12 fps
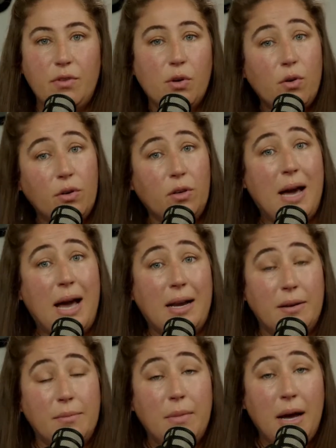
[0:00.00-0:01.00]
the goal you had
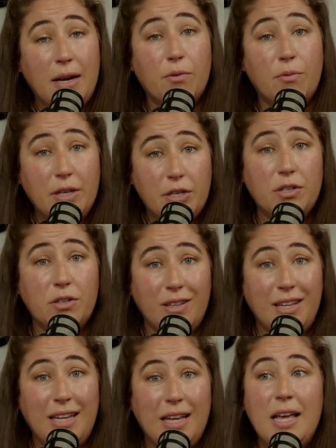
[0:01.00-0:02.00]
in mind
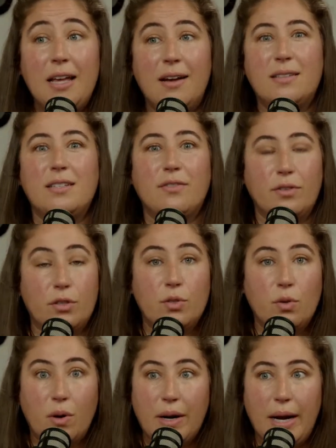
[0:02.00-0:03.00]
originally, that's a different
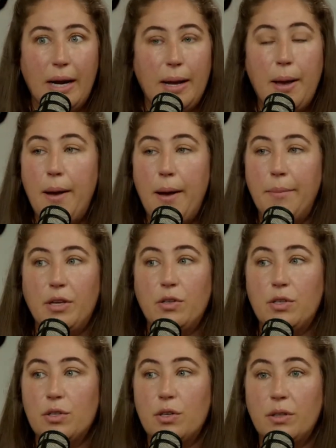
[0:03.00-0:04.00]
story. But you
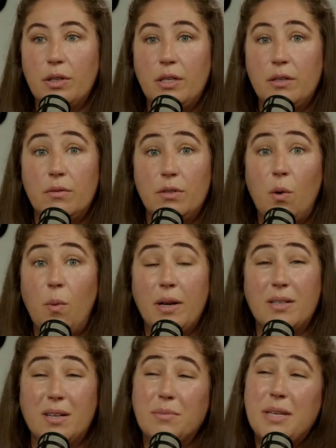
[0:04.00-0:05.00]
certainly don't want
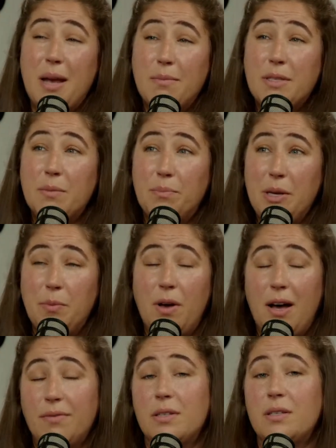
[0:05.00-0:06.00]
it. Sometimes the people
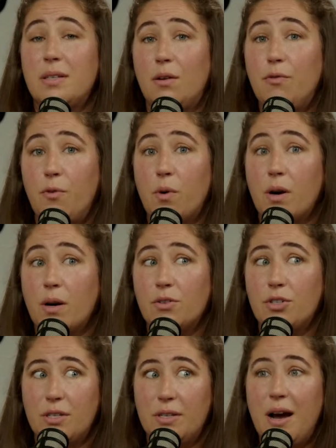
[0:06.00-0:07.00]
have to settle for
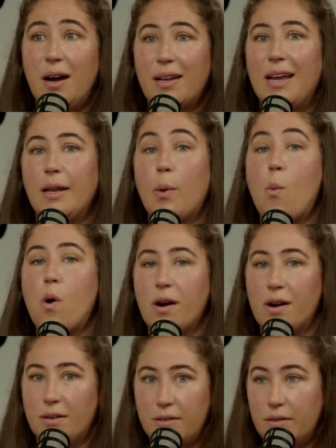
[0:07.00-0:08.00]
just not getting
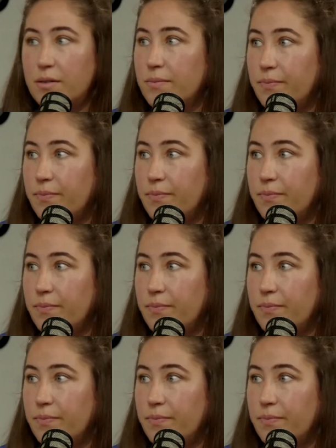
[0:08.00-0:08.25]
worse,